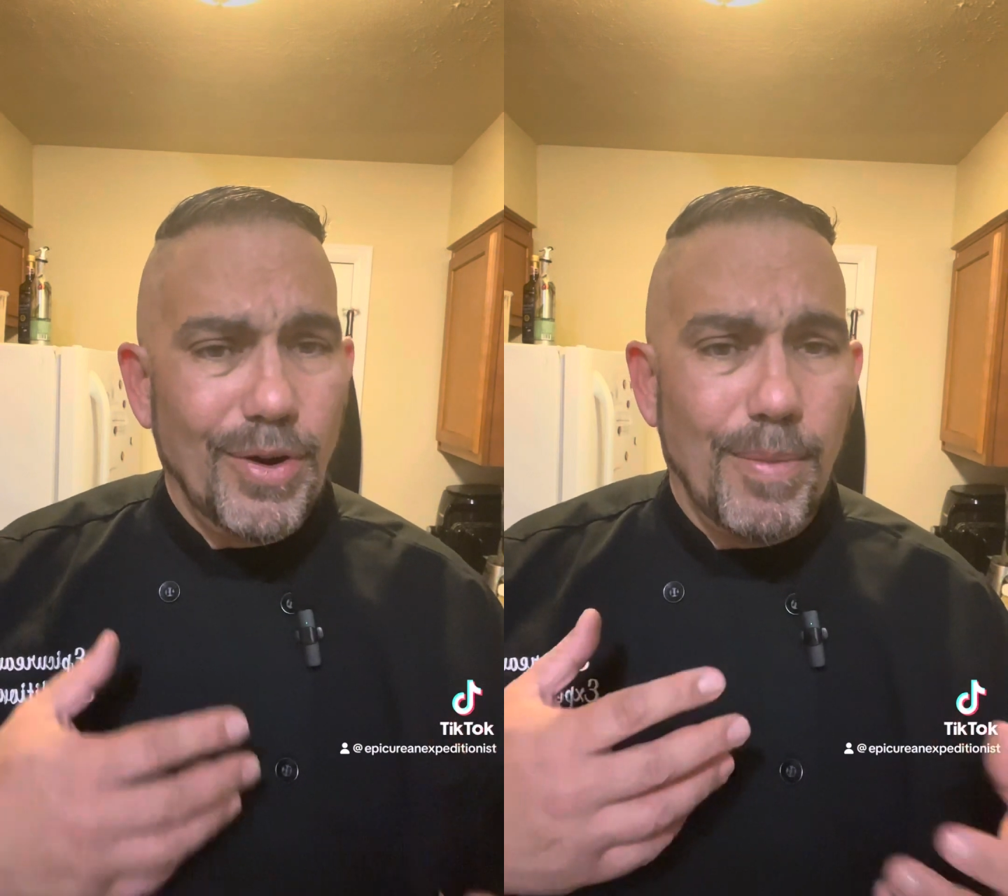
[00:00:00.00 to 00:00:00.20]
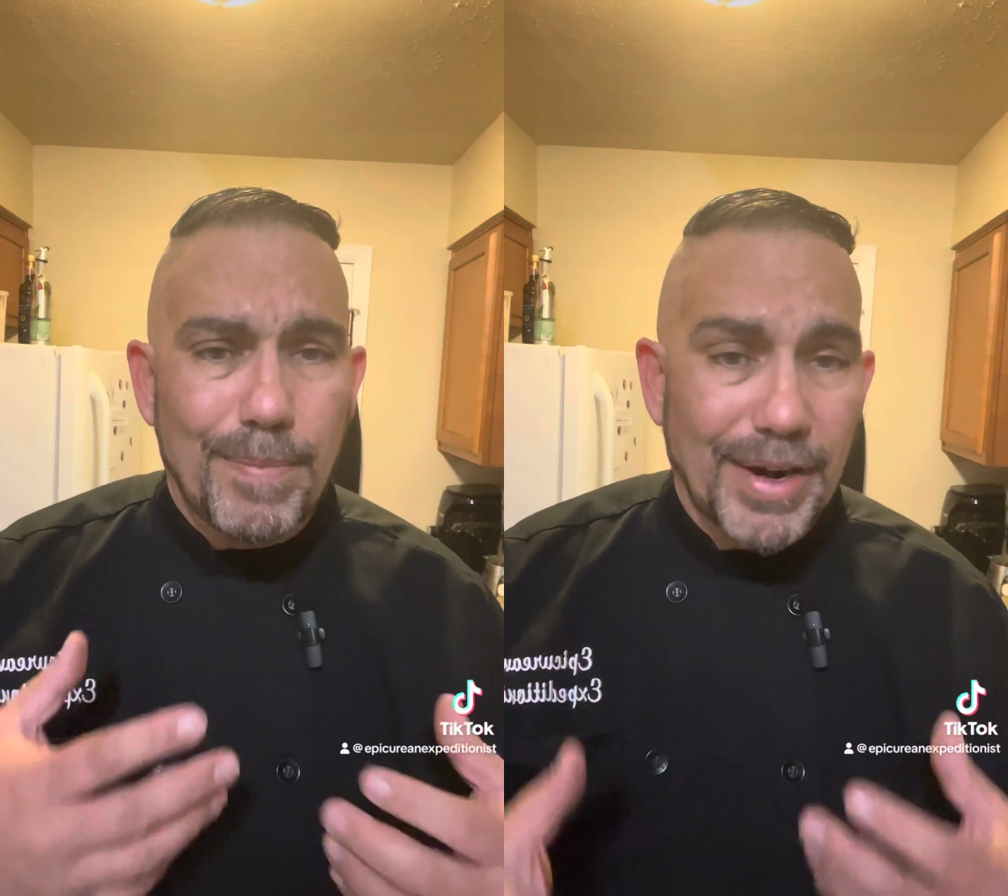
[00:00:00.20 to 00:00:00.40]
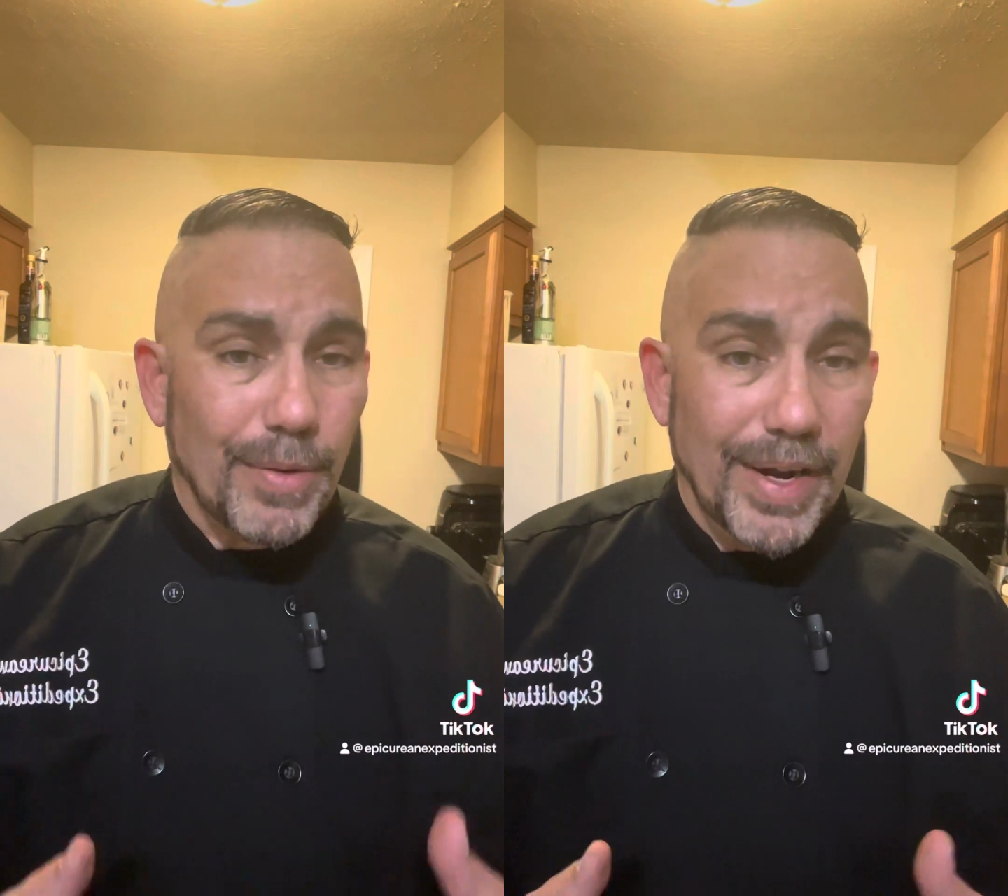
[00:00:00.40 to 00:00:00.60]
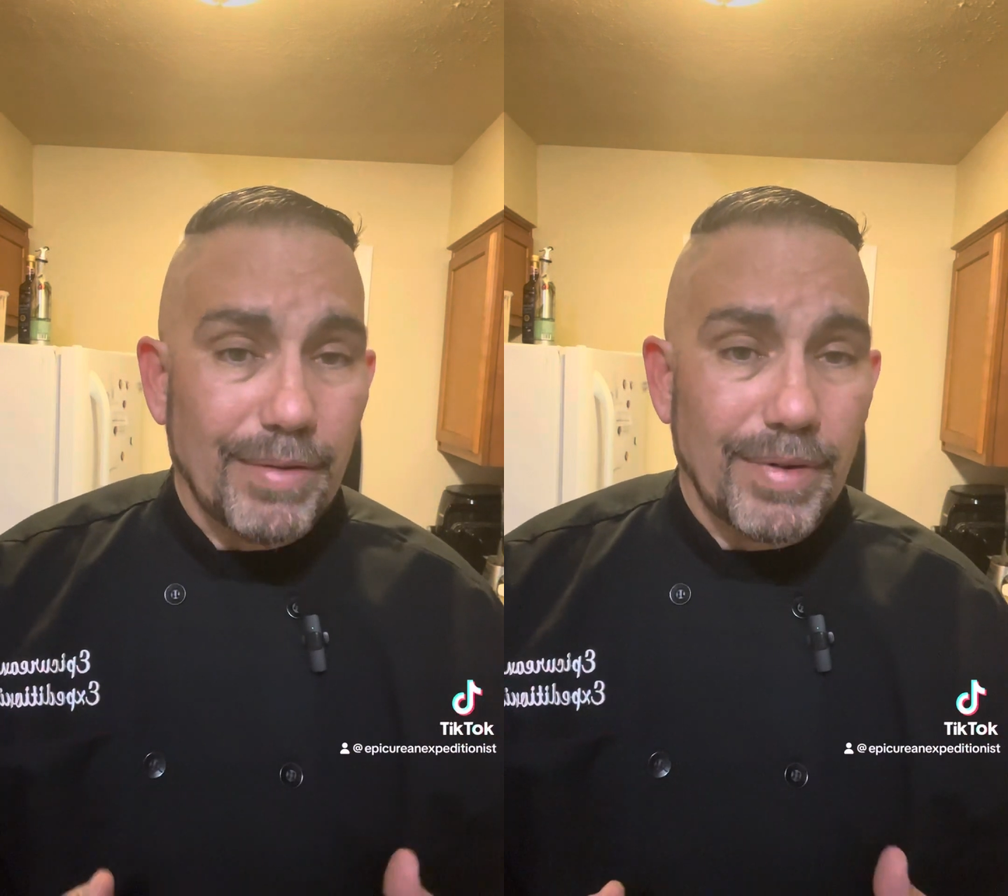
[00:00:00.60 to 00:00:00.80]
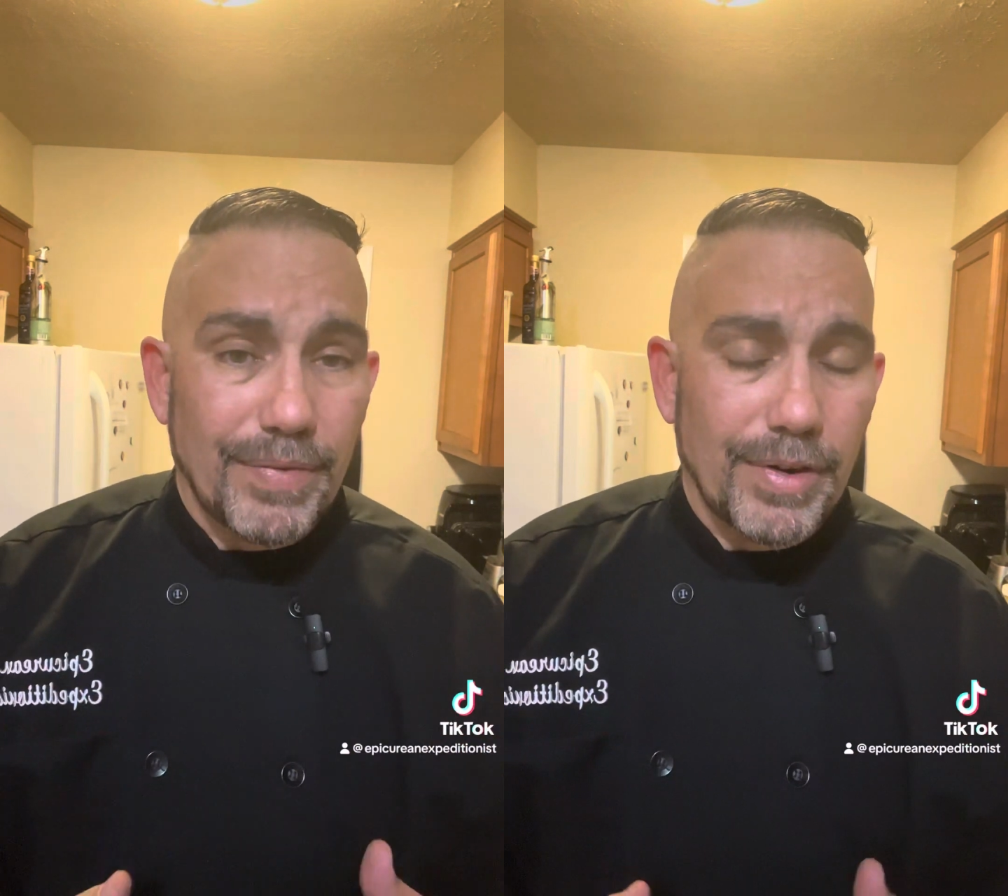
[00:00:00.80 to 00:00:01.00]
a better way to
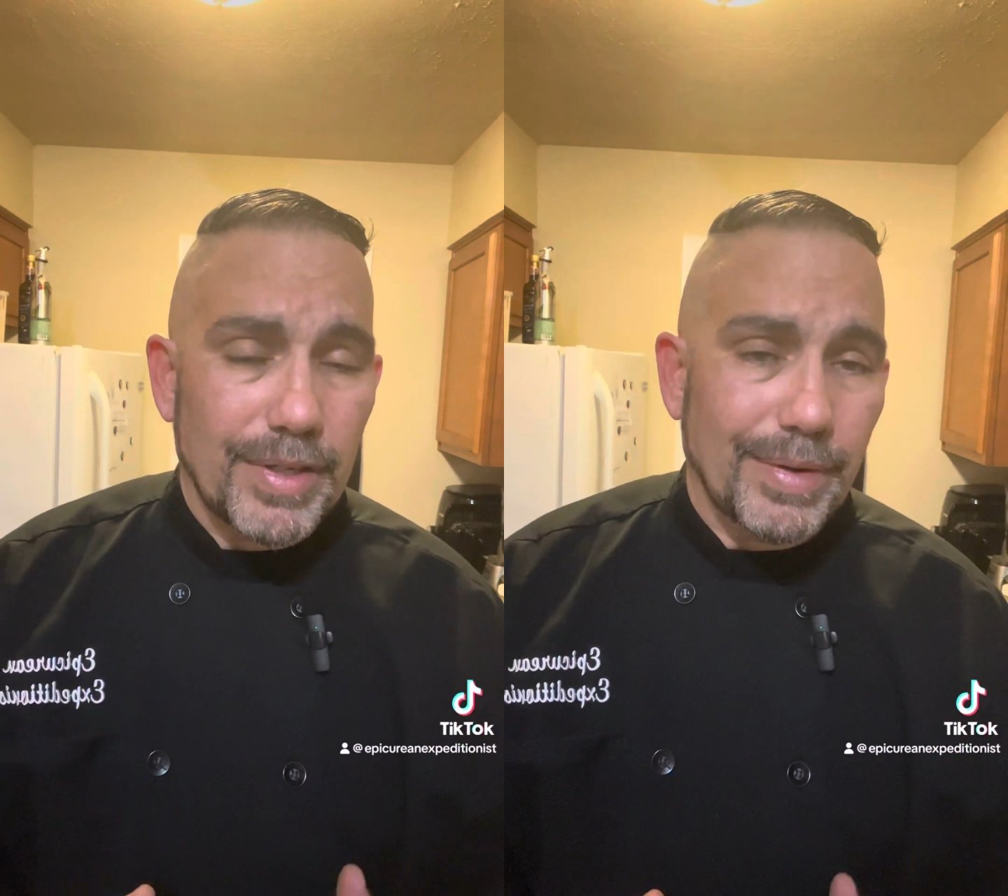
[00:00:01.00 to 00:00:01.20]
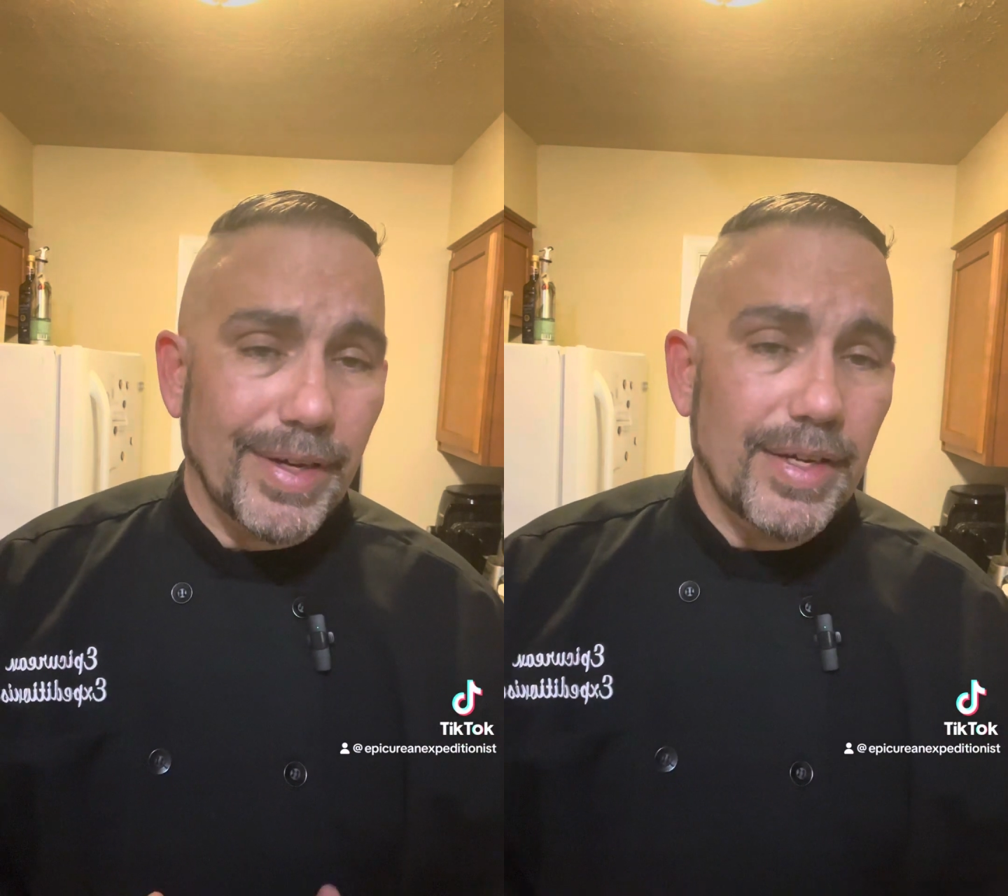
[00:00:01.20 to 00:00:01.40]
refer to it,